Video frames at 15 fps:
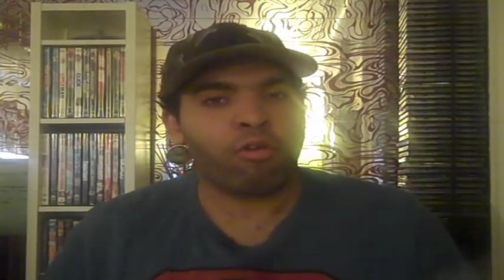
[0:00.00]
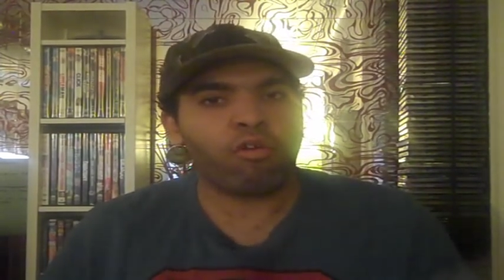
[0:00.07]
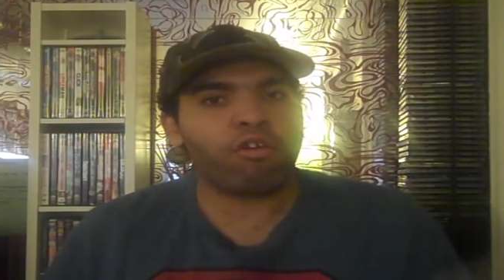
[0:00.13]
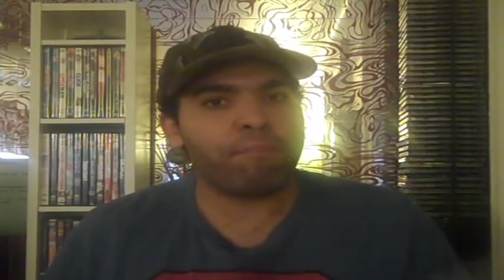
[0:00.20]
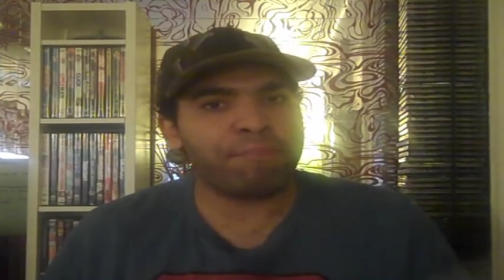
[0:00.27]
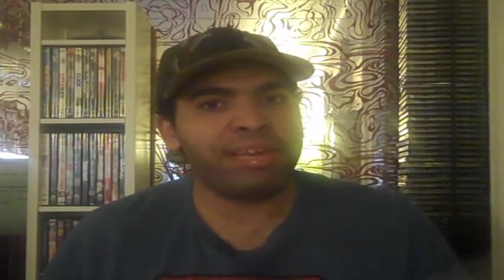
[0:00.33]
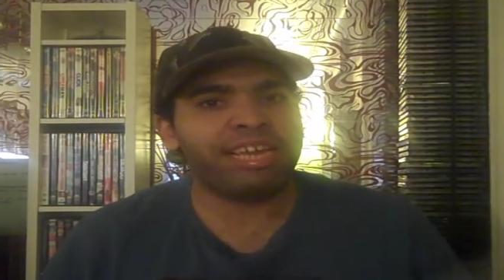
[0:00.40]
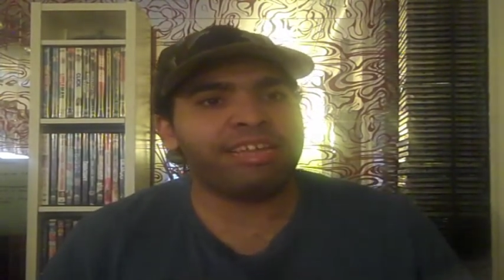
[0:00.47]

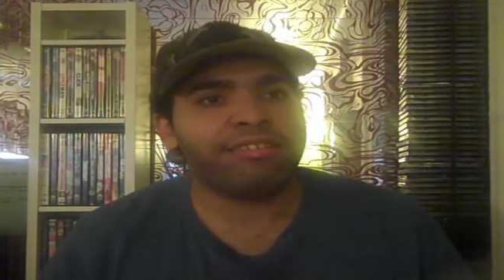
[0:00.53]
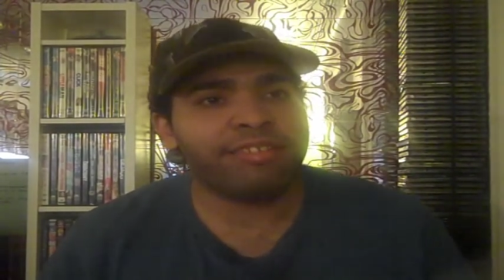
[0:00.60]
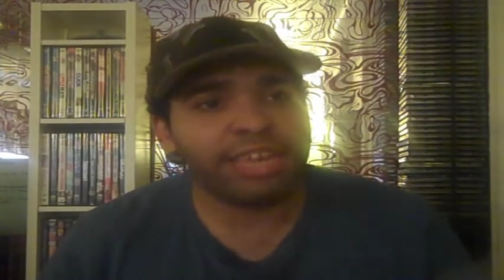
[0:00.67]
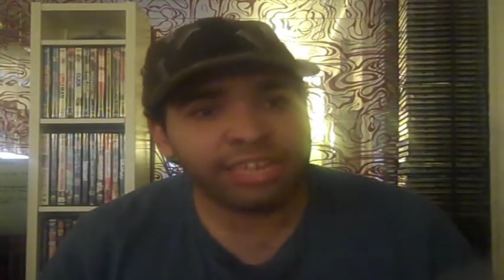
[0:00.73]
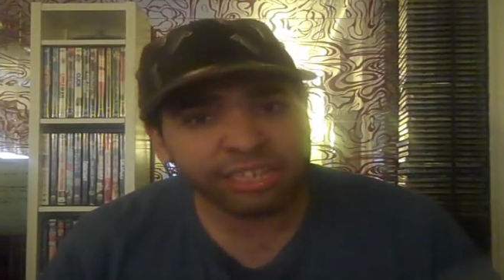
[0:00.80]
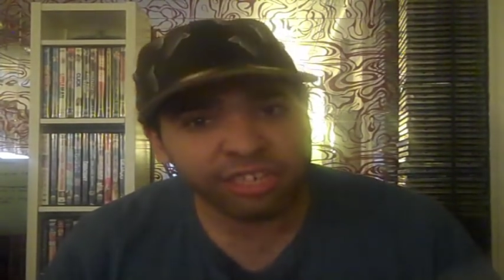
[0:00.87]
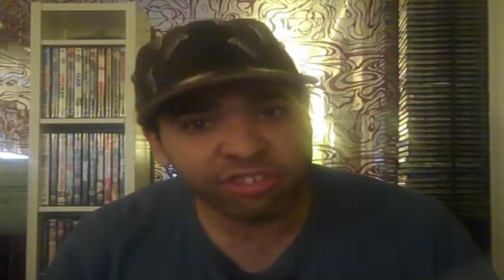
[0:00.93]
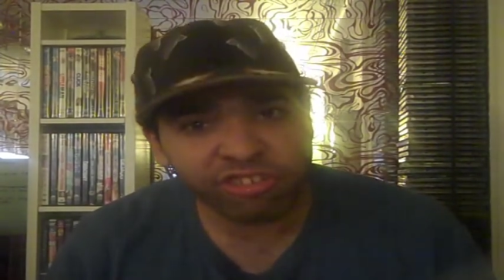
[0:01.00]
or B,
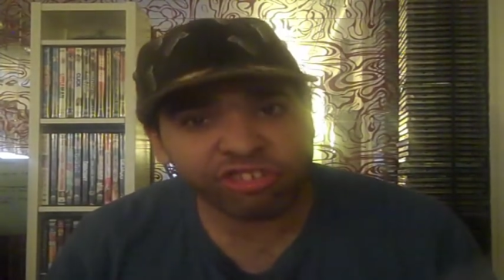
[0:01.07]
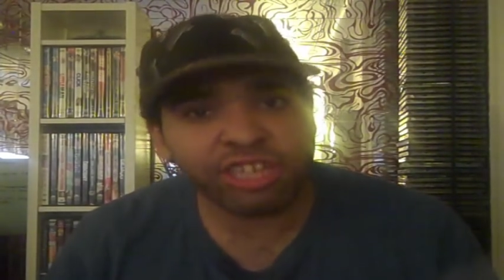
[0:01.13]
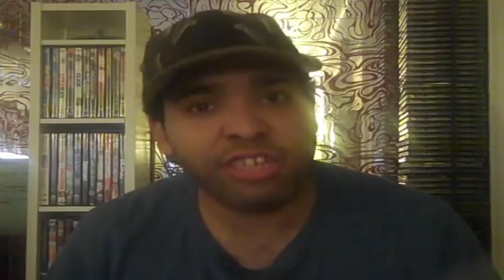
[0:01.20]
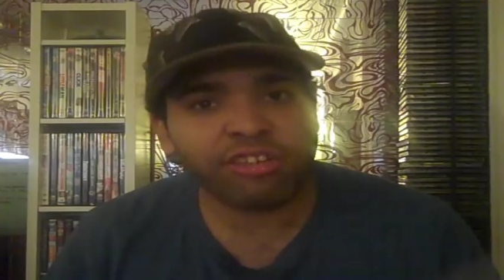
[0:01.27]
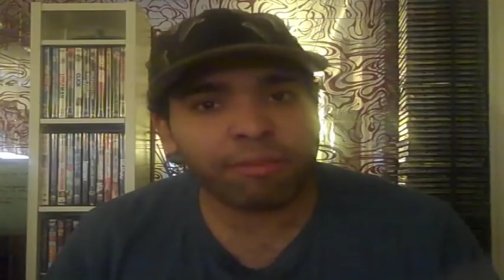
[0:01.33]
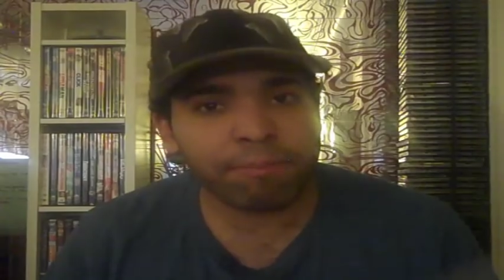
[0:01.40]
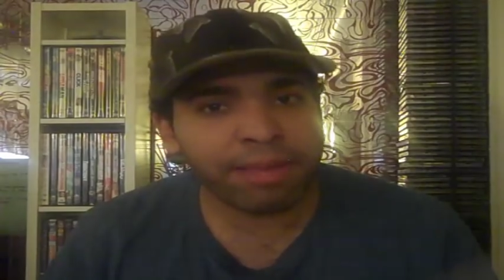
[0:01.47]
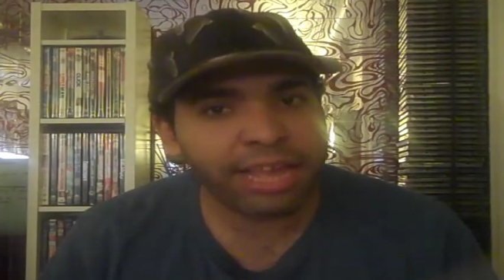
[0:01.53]
taking a shit
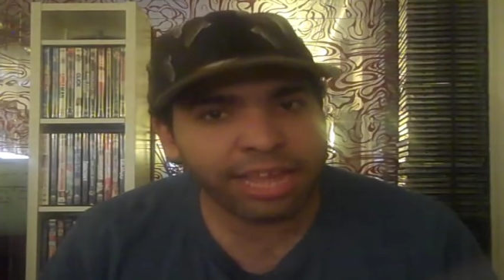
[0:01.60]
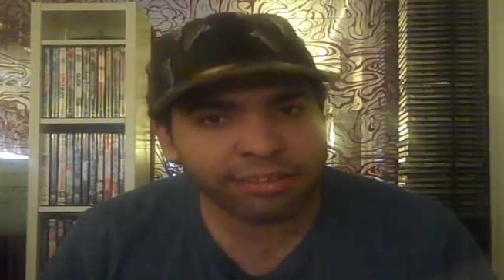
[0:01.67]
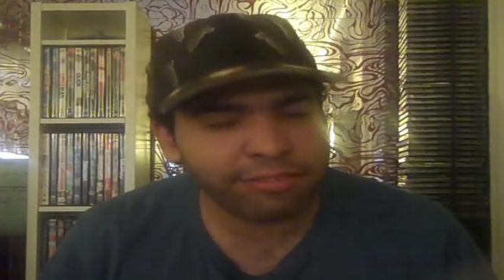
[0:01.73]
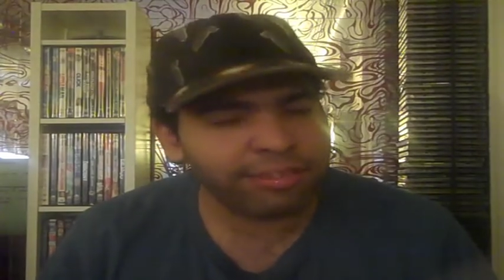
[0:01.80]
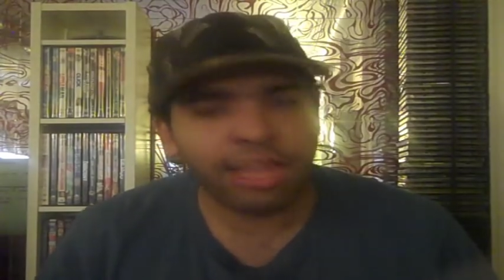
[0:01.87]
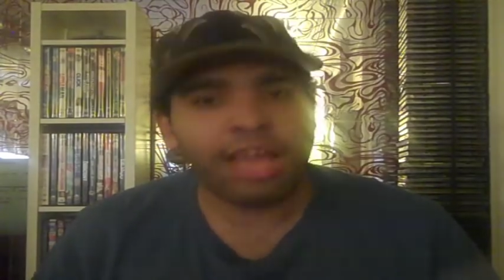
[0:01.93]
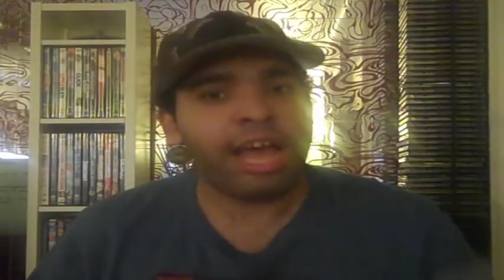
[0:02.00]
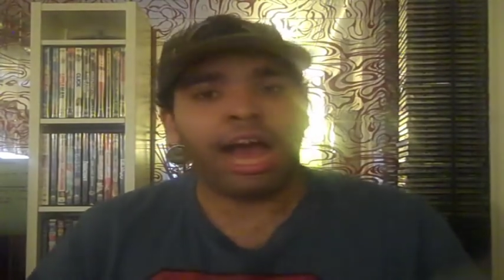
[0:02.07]
in your
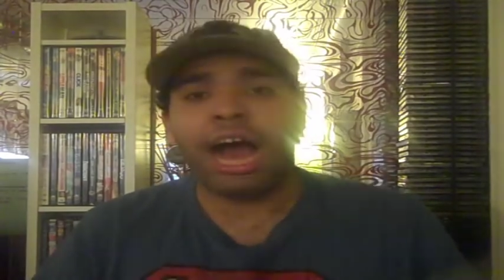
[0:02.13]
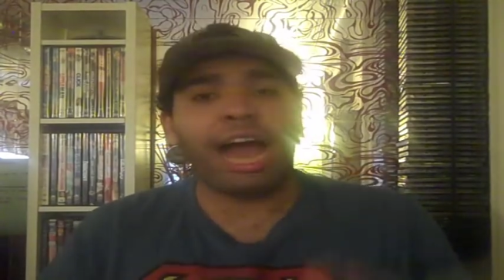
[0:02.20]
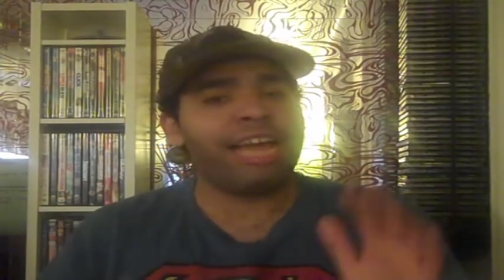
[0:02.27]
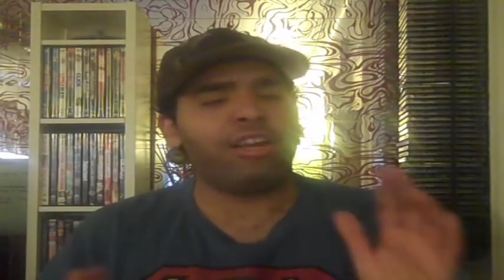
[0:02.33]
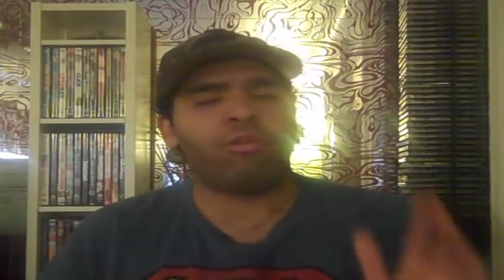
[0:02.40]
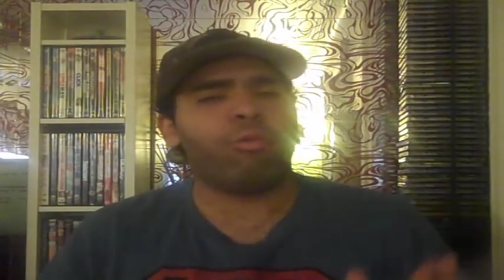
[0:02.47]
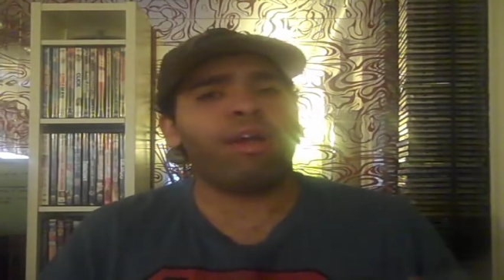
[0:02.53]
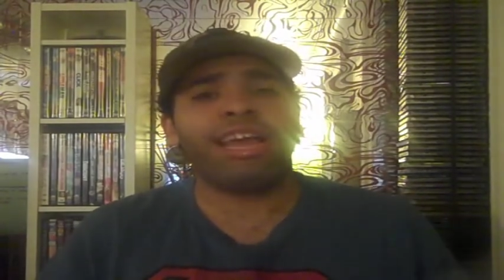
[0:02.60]
pants.
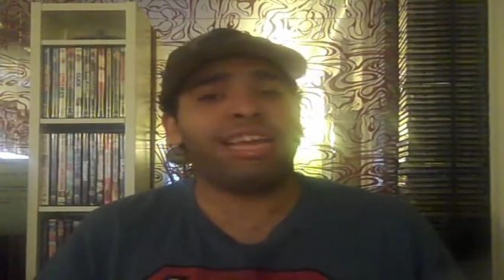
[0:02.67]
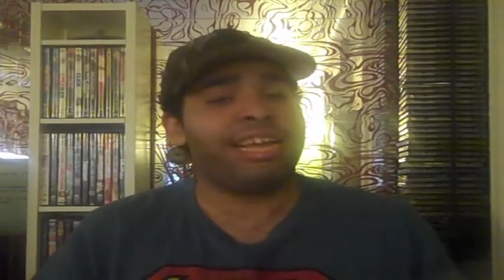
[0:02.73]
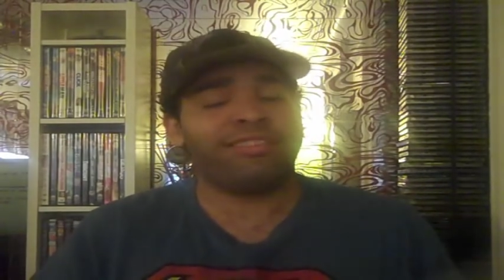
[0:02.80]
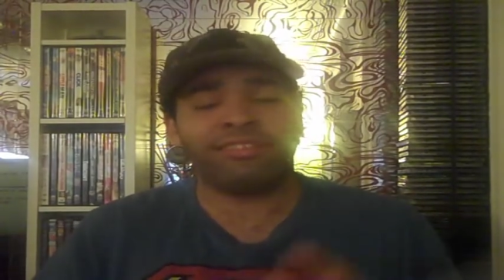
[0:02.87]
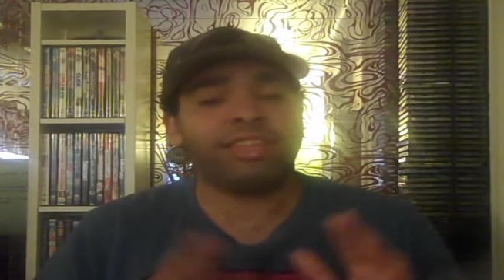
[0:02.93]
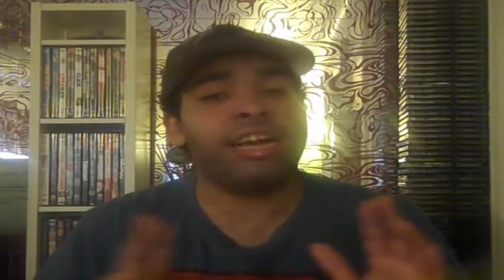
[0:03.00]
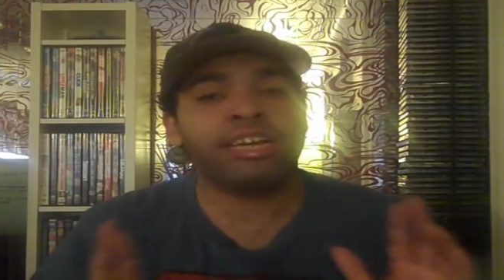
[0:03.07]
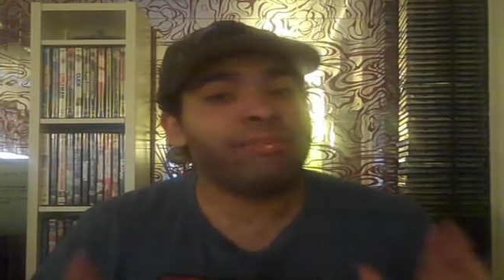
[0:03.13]
Either way,
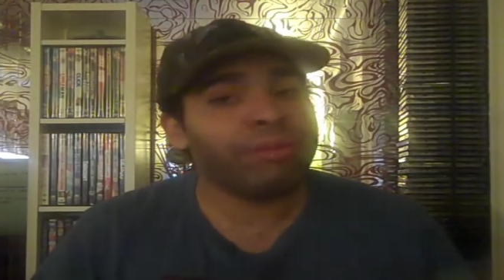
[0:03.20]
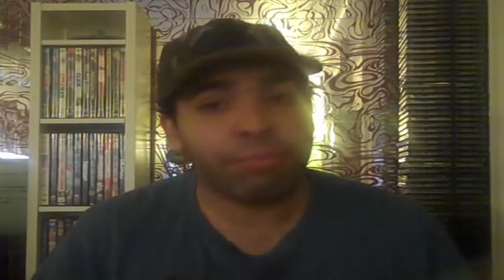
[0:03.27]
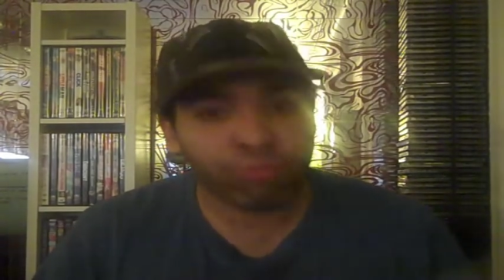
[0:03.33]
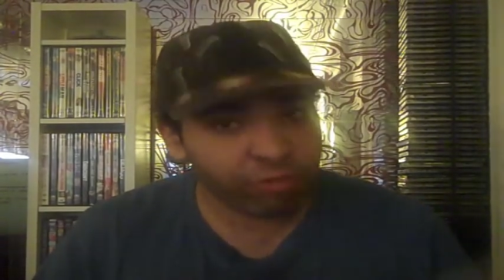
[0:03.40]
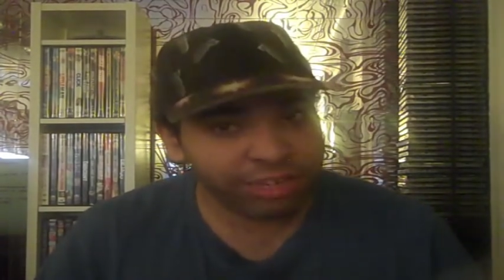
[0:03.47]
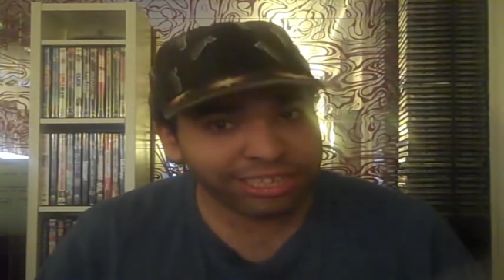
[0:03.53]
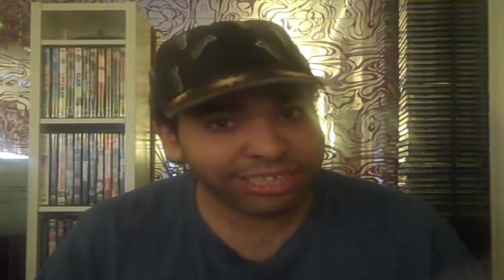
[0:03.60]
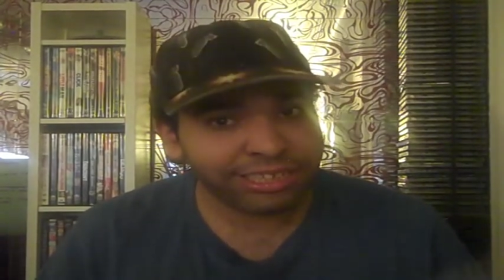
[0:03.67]
it's not gonna be
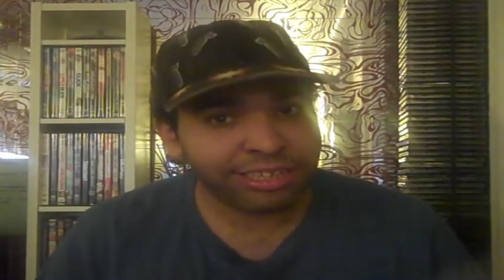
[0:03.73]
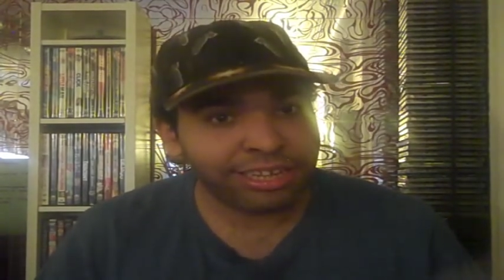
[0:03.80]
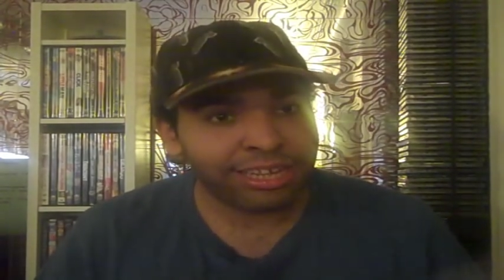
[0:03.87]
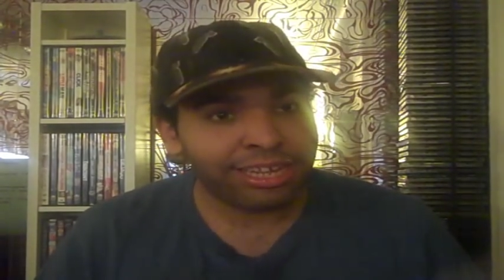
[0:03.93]
pretty.